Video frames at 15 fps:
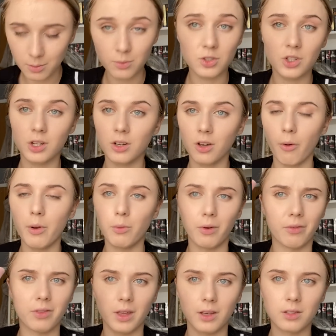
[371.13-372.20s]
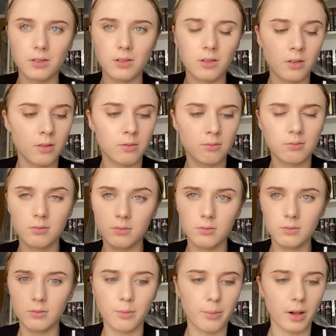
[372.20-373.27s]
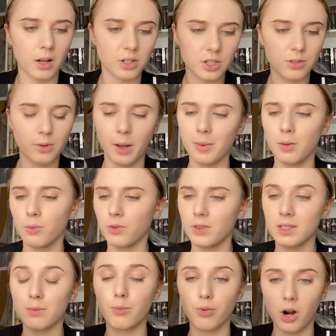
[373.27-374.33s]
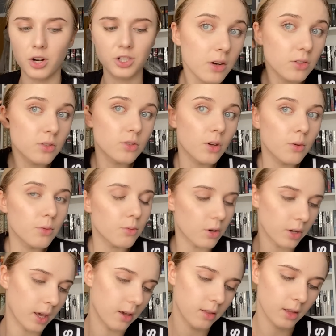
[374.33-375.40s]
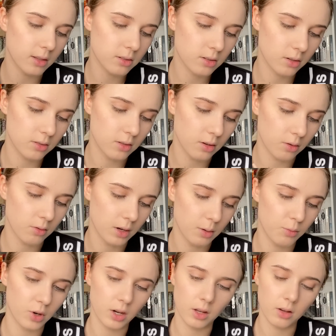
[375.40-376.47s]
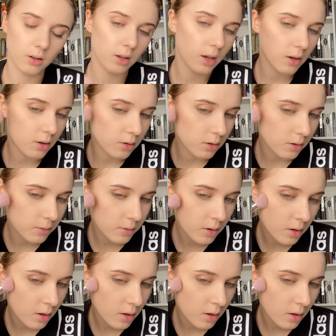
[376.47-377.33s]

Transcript: I'm just gonna go in with this blush, I mean with this brush. Looks so okay, that's starting to look really pretty. Okay, hold on.